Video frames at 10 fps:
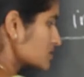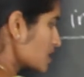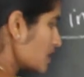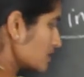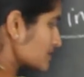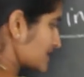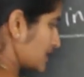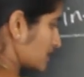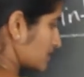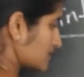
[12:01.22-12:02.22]
So
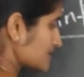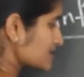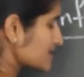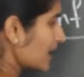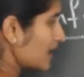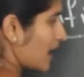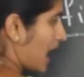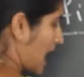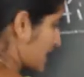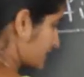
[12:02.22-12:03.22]
see, this is the
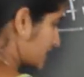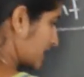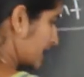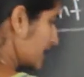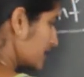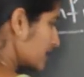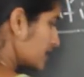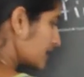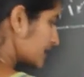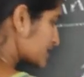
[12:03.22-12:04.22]
R1 ray.
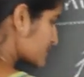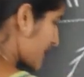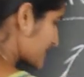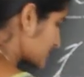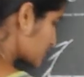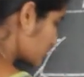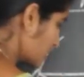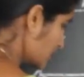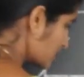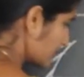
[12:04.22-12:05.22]
It is passing
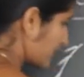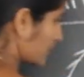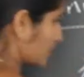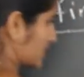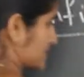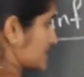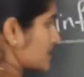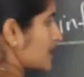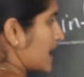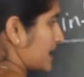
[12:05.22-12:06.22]
through
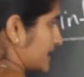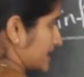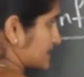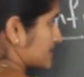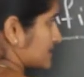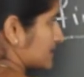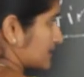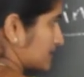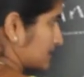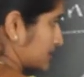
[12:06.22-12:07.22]
focus. And next,
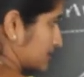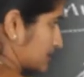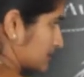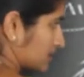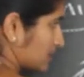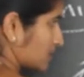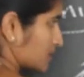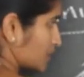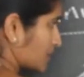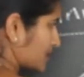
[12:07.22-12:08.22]

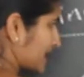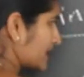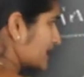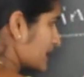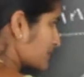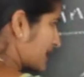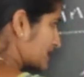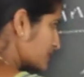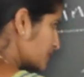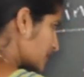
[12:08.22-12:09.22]
you can take
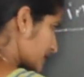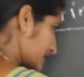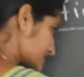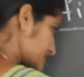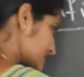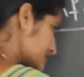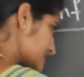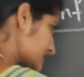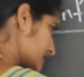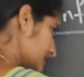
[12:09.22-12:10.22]
multiple rays. Is
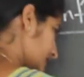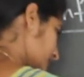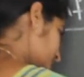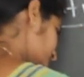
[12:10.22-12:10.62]
it clear?